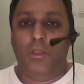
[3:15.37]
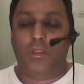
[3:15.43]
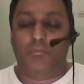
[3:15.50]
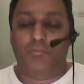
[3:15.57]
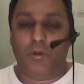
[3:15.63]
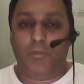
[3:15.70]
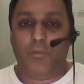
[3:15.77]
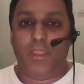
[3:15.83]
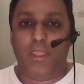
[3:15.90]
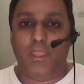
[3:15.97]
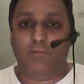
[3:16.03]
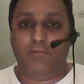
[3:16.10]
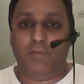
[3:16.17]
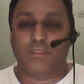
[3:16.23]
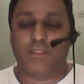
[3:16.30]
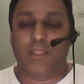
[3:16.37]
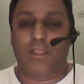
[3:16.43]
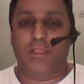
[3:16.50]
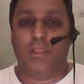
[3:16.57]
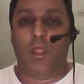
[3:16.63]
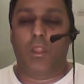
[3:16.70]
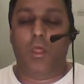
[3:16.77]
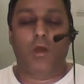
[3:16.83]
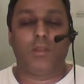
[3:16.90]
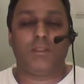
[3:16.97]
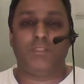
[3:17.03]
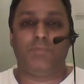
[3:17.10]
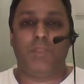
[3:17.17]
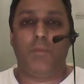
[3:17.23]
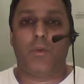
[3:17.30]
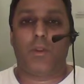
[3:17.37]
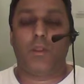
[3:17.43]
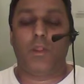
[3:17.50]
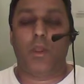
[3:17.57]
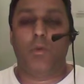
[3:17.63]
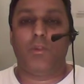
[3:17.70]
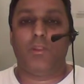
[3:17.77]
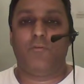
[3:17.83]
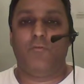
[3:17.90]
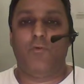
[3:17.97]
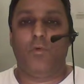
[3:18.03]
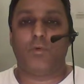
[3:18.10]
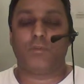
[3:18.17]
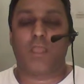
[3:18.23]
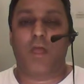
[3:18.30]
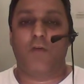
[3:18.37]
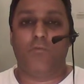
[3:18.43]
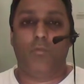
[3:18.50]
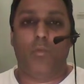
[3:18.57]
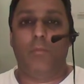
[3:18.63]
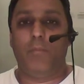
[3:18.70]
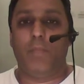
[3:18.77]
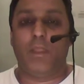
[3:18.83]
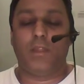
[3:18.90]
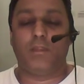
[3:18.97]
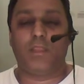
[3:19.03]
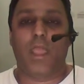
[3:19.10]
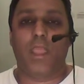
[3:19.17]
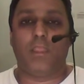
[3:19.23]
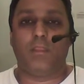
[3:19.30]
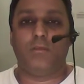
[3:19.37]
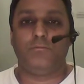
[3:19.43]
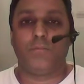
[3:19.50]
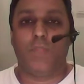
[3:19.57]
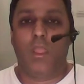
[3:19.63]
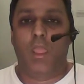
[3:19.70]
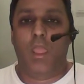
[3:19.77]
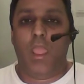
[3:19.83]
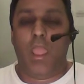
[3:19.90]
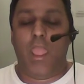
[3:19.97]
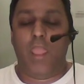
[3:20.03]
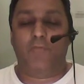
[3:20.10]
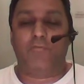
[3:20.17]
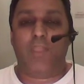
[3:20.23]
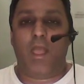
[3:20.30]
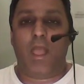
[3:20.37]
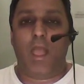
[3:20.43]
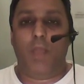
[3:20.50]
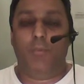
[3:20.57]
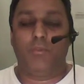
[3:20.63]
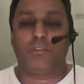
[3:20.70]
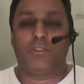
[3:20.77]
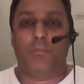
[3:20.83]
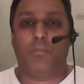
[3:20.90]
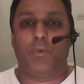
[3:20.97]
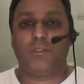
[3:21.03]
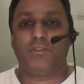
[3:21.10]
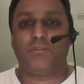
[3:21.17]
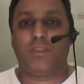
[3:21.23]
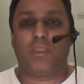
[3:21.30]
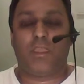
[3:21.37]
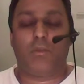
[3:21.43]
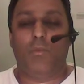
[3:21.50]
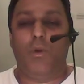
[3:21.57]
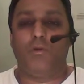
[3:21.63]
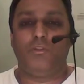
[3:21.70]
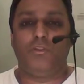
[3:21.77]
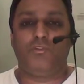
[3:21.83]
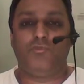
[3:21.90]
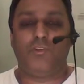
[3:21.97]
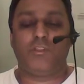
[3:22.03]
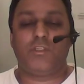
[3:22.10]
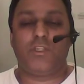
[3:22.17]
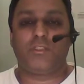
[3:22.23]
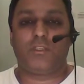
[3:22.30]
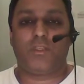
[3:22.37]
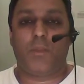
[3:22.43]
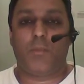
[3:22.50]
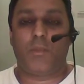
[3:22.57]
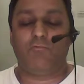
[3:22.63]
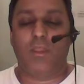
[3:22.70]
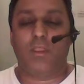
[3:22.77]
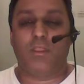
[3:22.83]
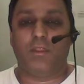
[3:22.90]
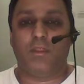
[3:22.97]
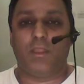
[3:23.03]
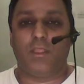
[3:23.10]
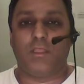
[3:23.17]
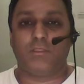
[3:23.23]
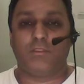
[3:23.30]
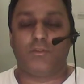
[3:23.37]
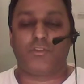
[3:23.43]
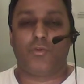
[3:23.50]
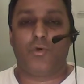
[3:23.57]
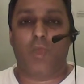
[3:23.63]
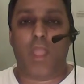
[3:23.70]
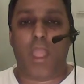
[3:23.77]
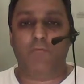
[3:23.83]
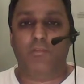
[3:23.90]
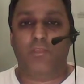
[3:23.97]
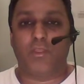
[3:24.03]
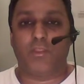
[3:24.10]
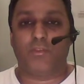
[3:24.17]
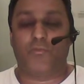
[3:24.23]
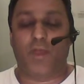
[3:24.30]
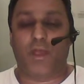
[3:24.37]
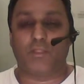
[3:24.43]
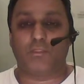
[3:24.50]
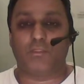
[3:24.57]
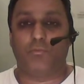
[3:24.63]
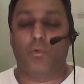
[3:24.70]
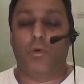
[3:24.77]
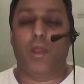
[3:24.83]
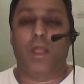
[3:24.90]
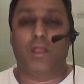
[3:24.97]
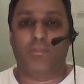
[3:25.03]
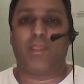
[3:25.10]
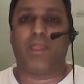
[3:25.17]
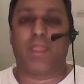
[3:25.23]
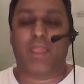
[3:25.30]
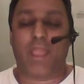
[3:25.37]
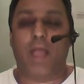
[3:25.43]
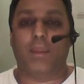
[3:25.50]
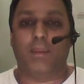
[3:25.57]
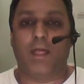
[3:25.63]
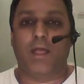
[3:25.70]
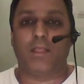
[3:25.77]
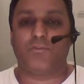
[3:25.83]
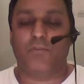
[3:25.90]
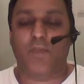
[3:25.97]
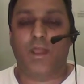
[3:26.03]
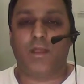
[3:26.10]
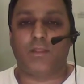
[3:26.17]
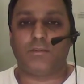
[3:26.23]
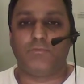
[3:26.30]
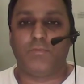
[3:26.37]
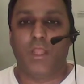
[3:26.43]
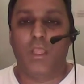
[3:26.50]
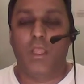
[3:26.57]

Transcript: The problem here is a lot of these people can only afford to have 1 meal a day. If that happens, the body's thinking, well, nutrition isn't coming regularly, so store everything as fat, well, everything it can as fat.